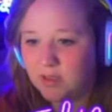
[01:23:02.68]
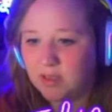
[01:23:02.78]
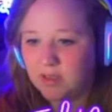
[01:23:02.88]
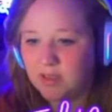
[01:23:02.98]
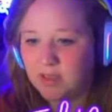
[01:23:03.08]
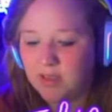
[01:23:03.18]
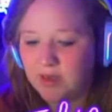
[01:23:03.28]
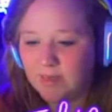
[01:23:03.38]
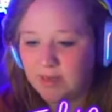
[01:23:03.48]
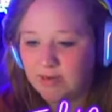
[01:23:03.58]
I'm getting
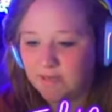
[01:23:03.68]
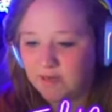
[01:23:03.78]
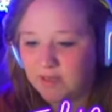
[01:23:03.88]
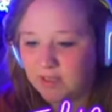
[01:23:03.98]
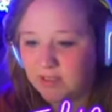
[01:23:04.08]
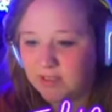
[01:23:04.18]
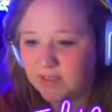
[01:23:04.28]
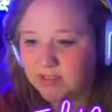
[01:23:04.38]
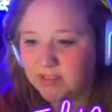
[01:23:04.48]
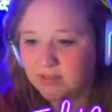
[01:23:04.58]
a better fit than
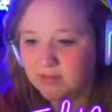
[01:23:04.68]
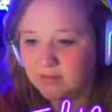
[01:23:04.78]
this.